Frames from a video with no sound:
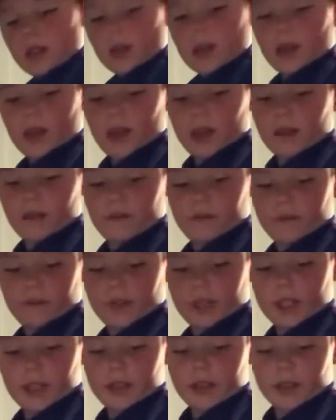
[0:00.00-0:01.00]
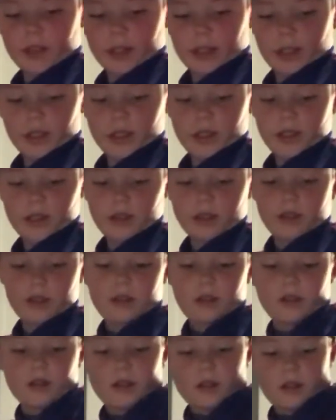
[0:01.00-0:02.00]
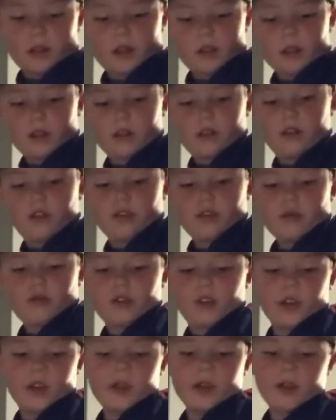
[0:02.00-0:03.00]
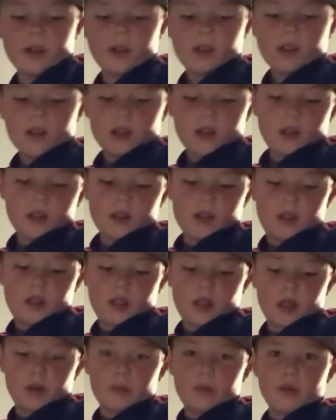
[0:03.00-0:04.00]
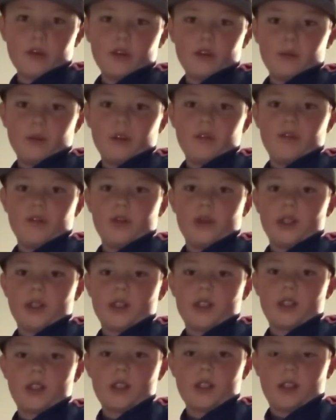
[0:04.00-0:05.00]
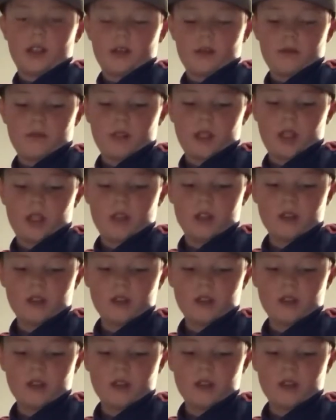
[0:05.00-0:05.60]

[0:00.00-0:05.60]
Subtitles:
And finally, Duke Kaboom, if you can see him. Yeah.